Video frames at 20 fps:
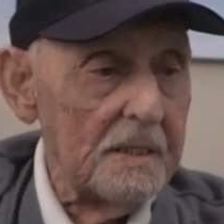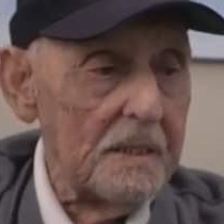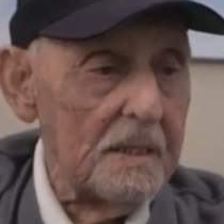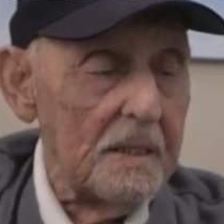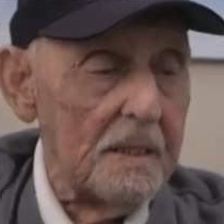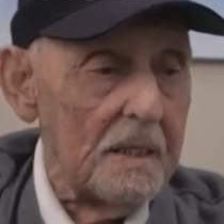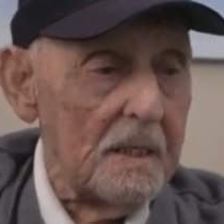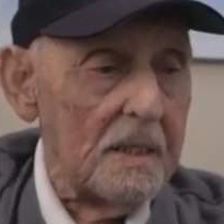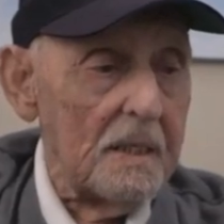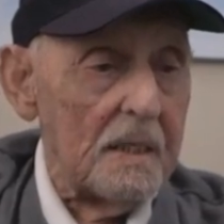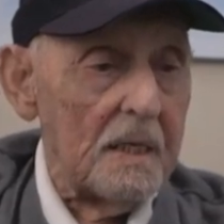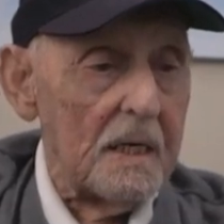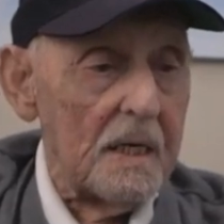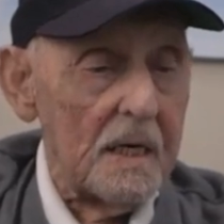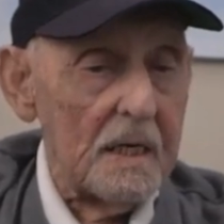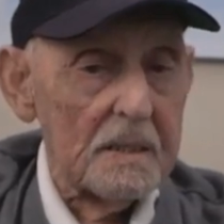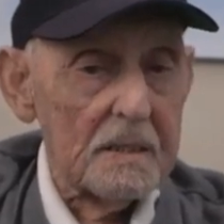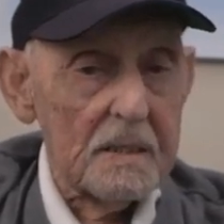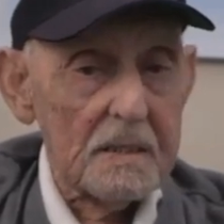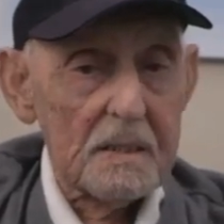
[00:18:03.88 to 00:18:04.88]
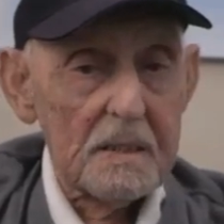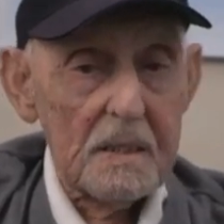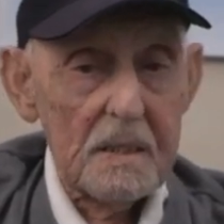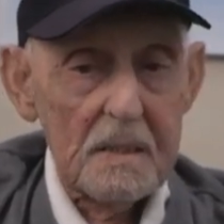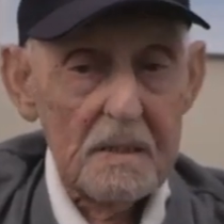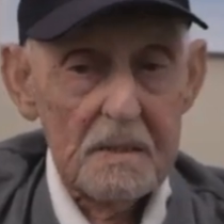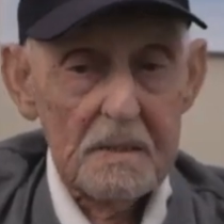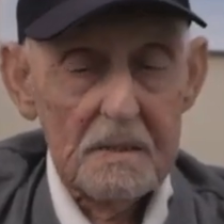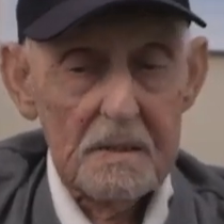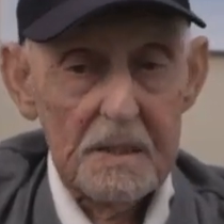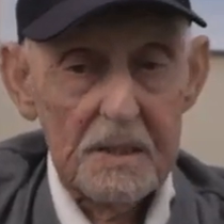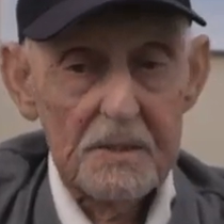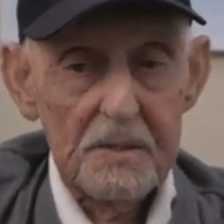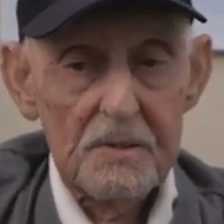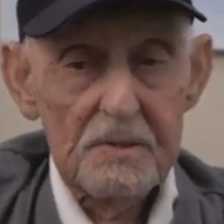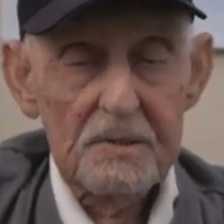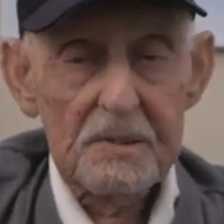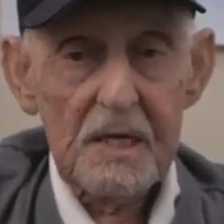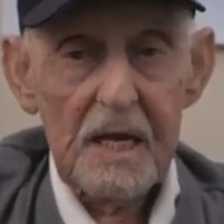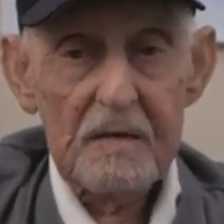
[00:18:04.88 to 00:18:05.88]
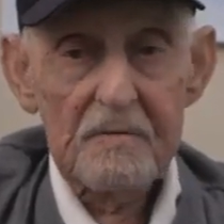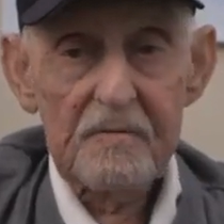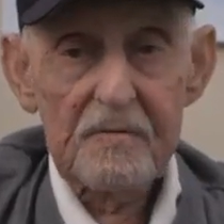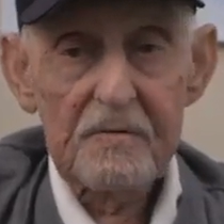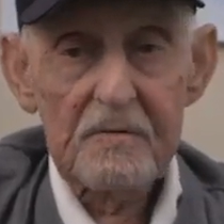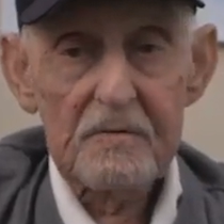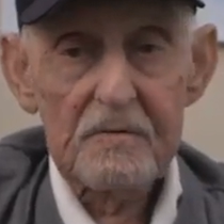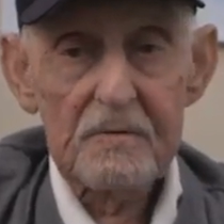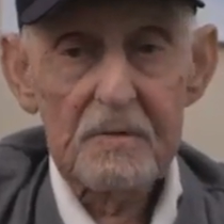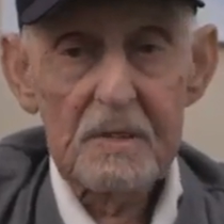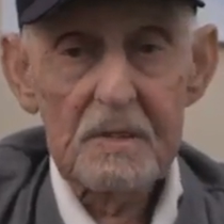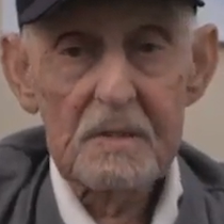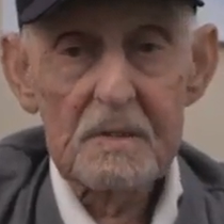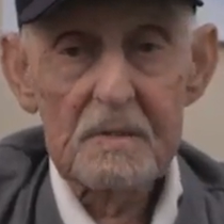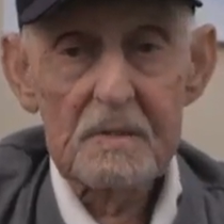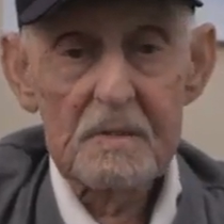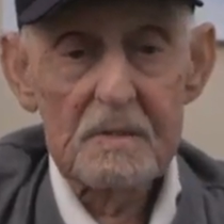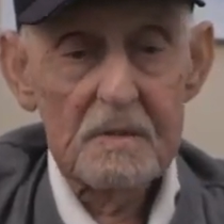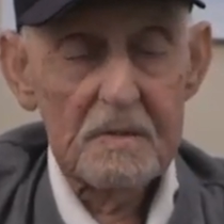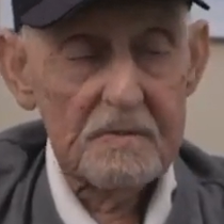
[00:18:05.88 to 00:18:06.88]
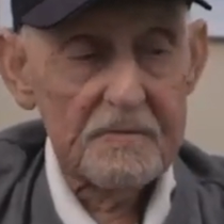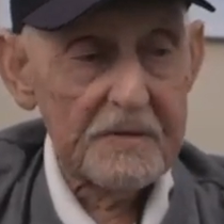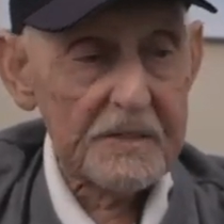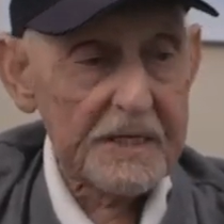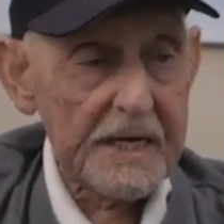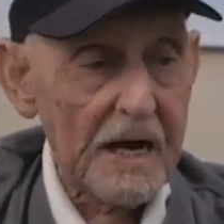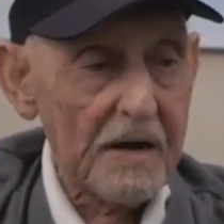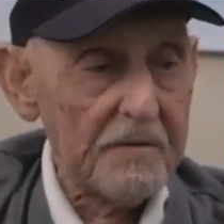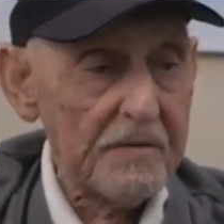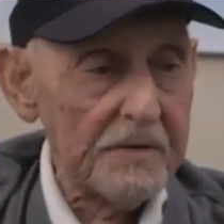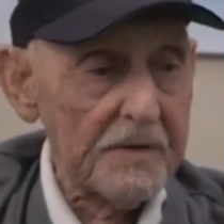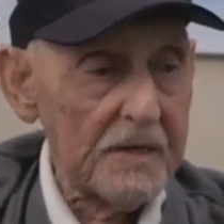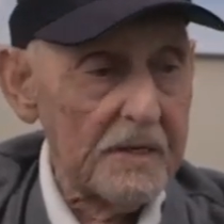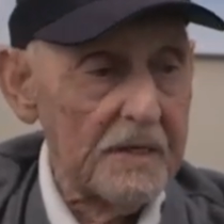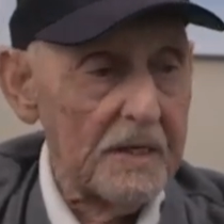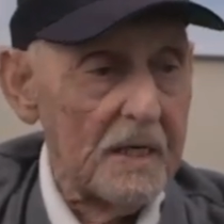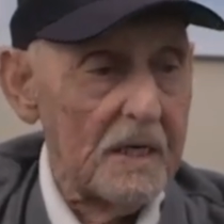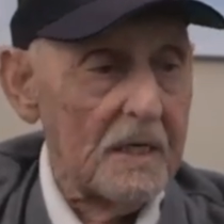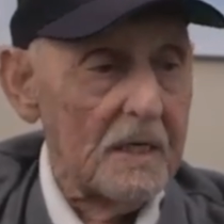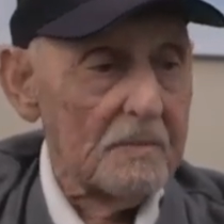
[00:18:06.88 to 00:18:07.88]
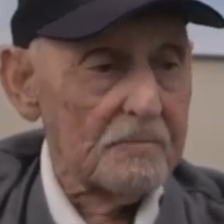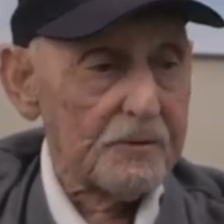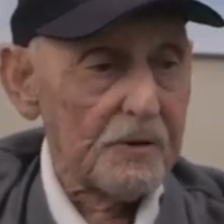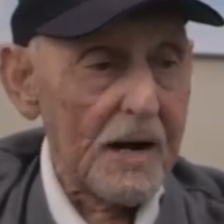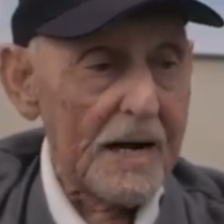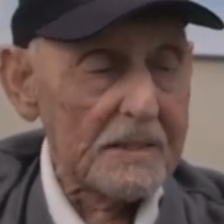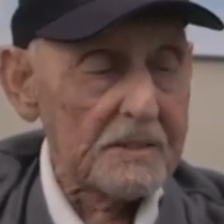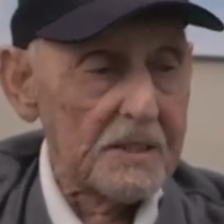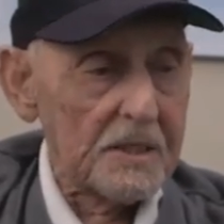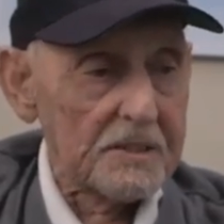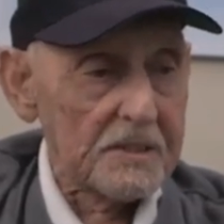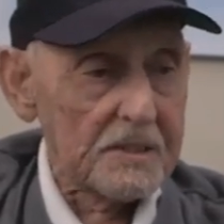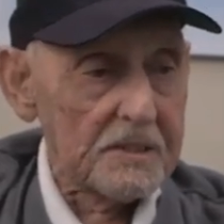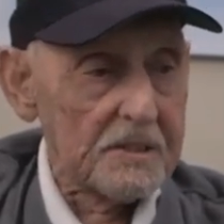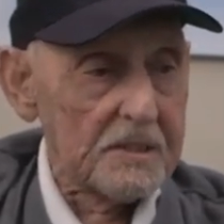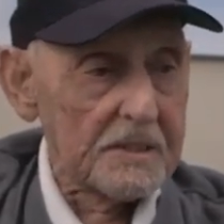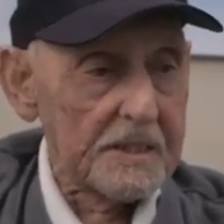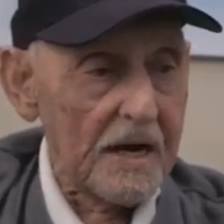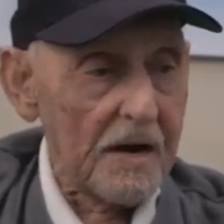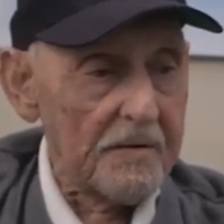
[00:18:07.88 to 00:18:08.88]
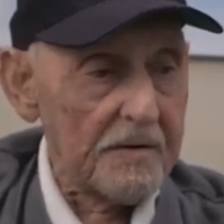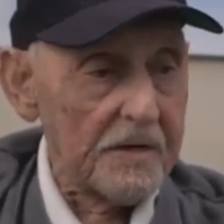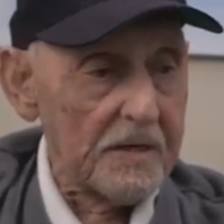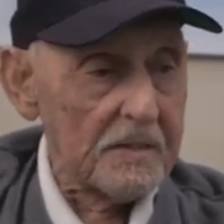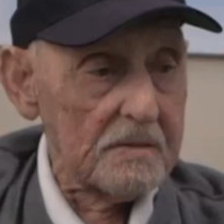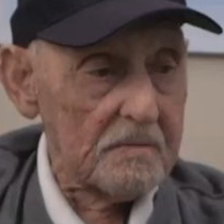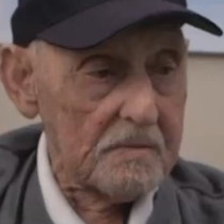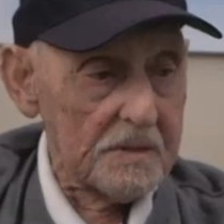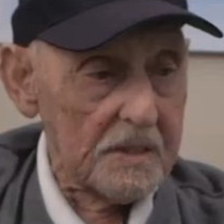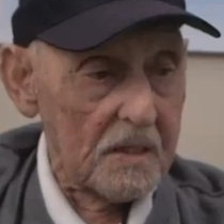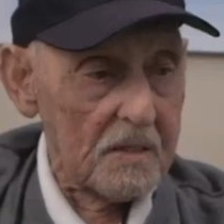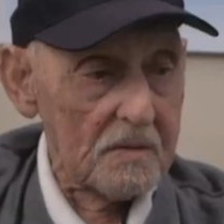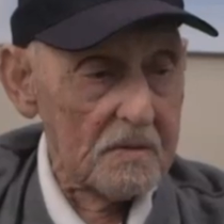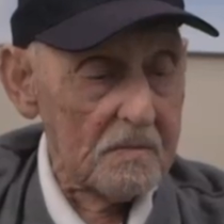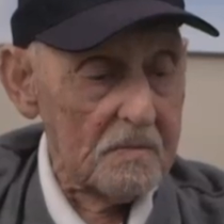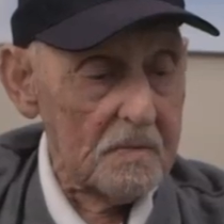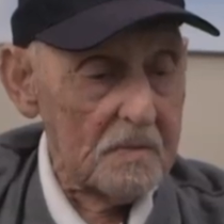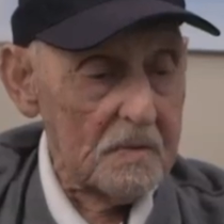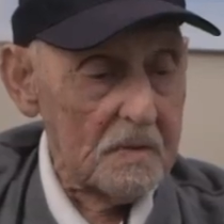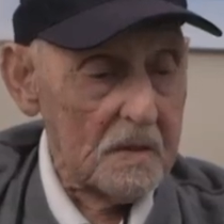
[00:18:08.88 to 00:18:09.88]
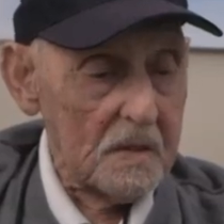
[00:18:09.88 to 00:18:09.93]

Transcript: yeah. and uh, they used that for, uh, for carrier practice, carrier, you know.